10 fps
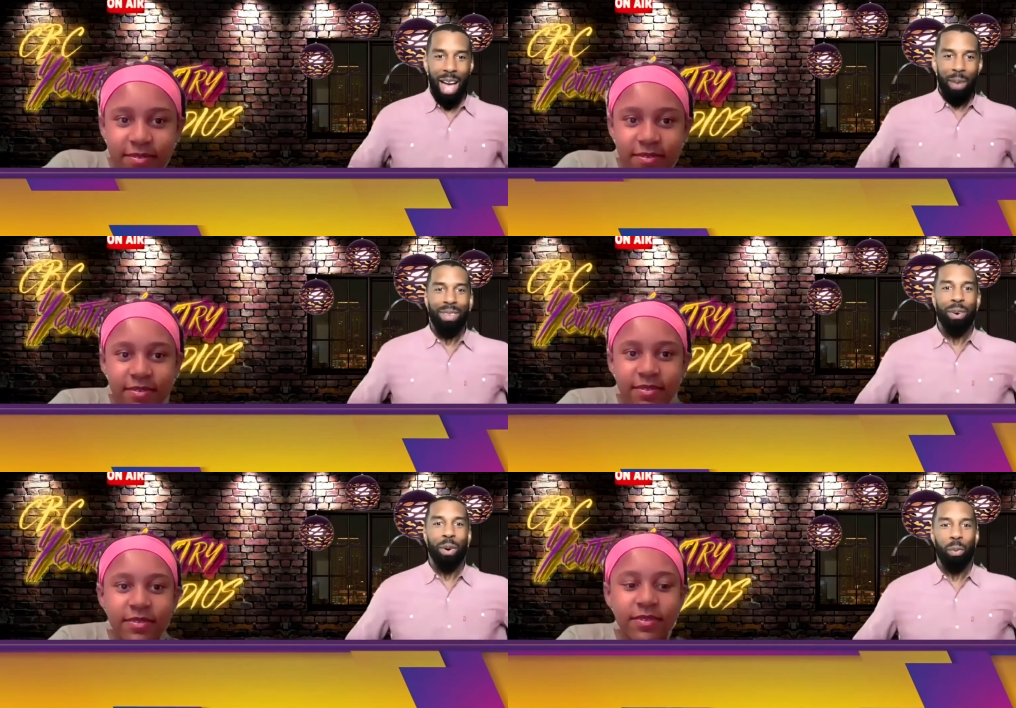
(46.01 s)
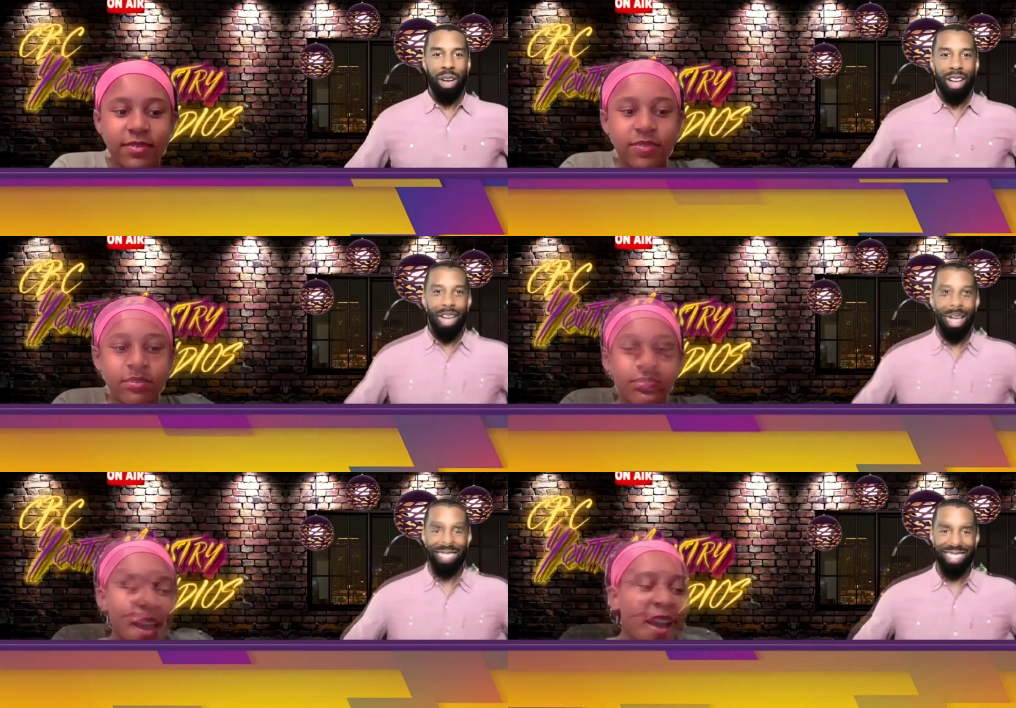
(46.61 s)
Speaker 1: I'm doing well.
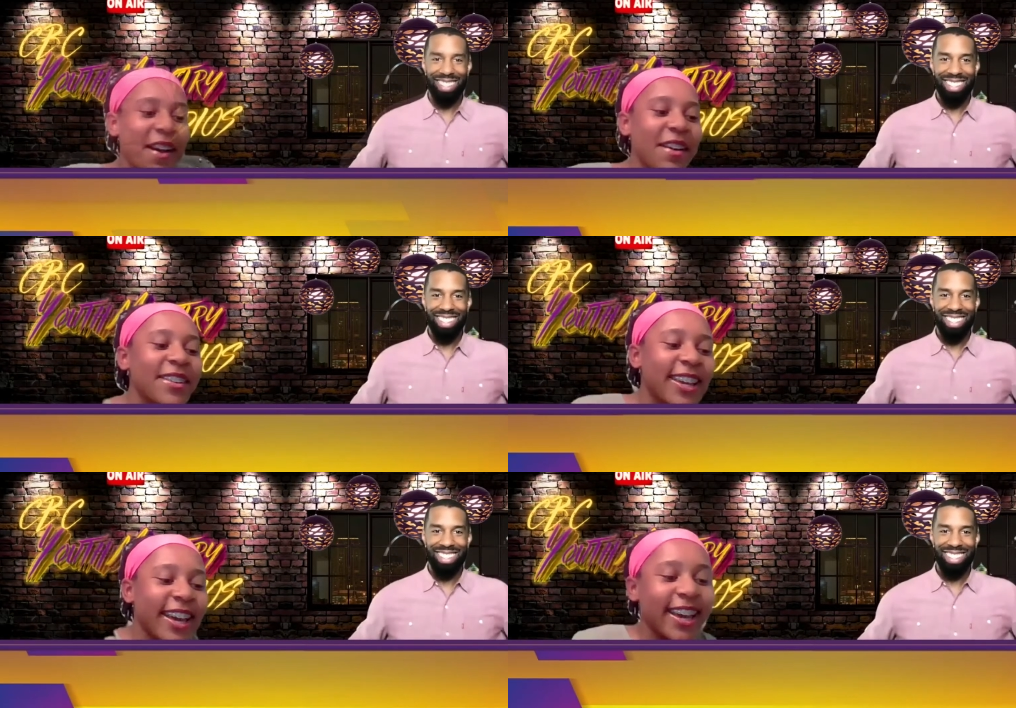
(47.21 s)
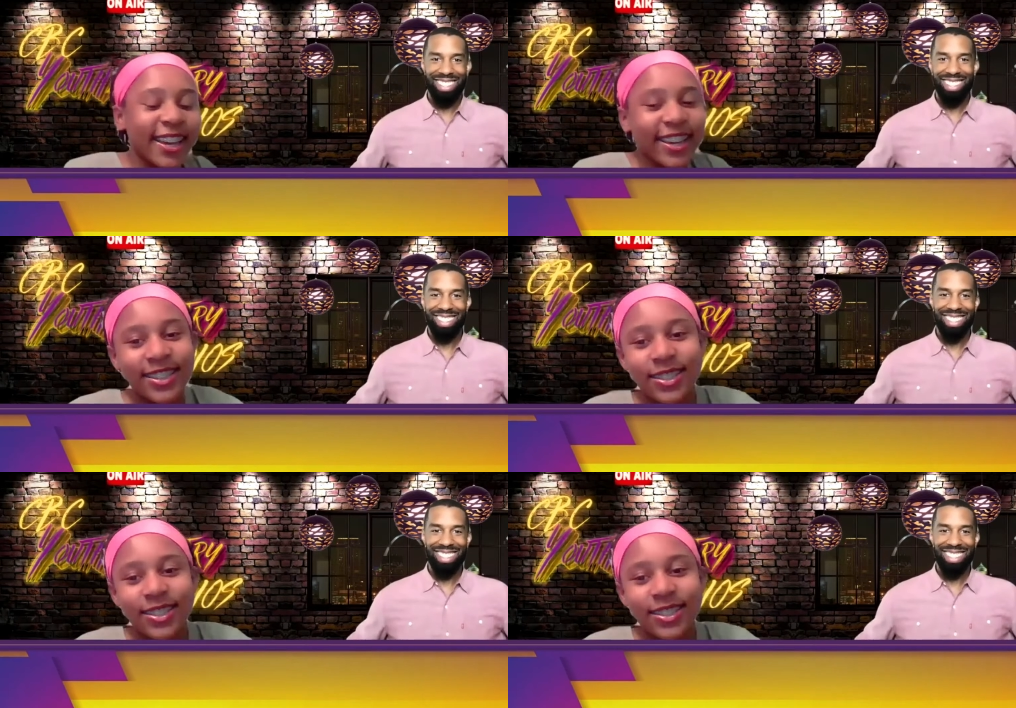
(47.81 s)
Okay,